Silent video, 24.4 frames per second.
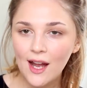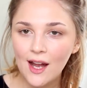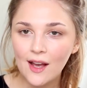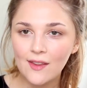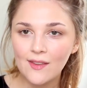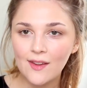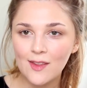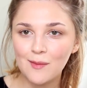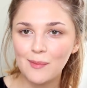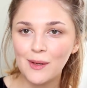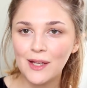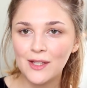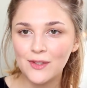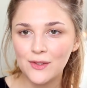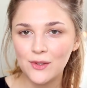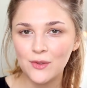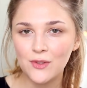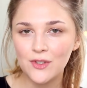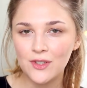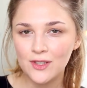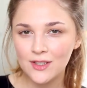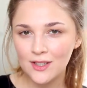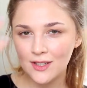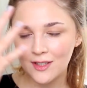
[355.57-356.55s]
and then the
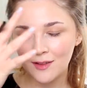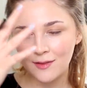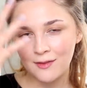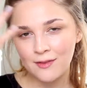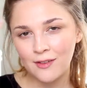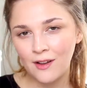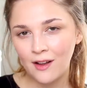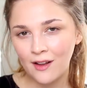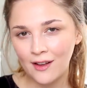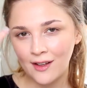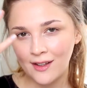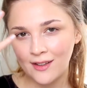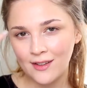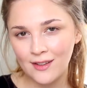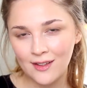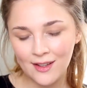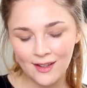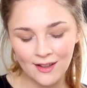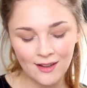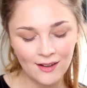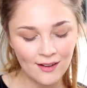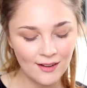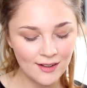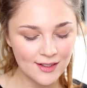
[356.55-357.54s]
pencil just to define
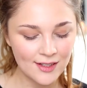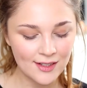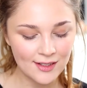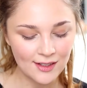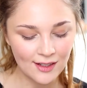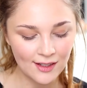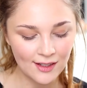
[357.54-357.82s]
the arch